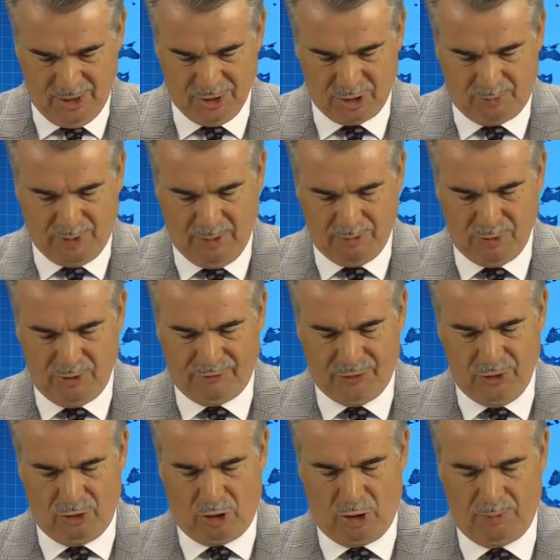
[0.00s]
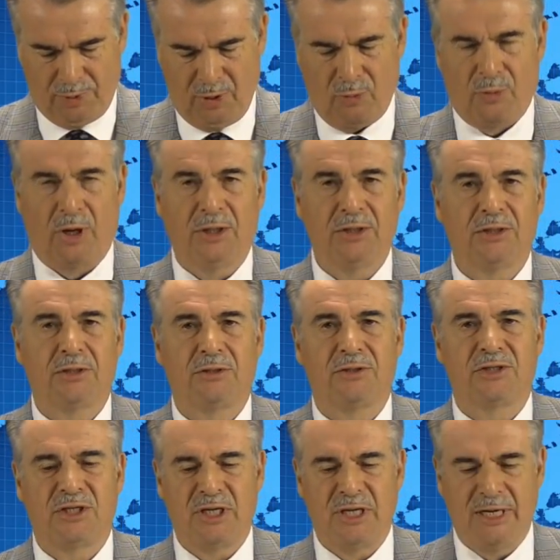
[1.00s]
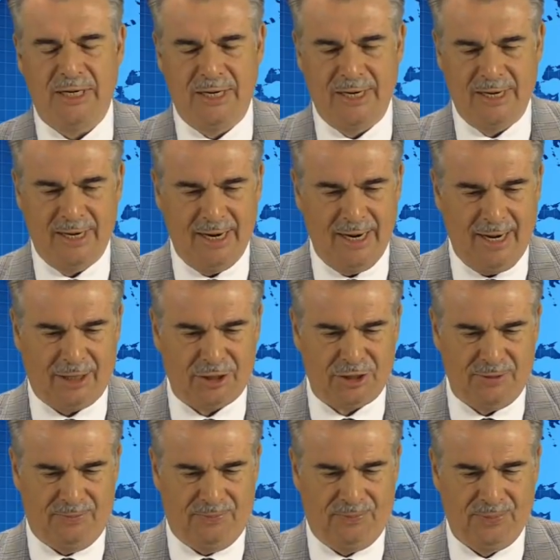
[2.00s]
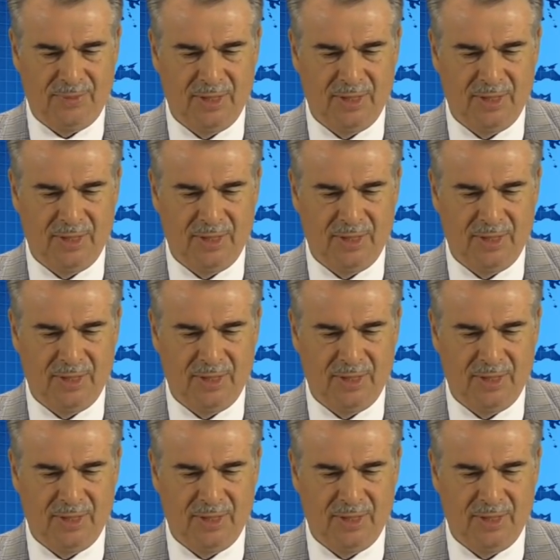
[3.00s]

The people of Europe want to see action.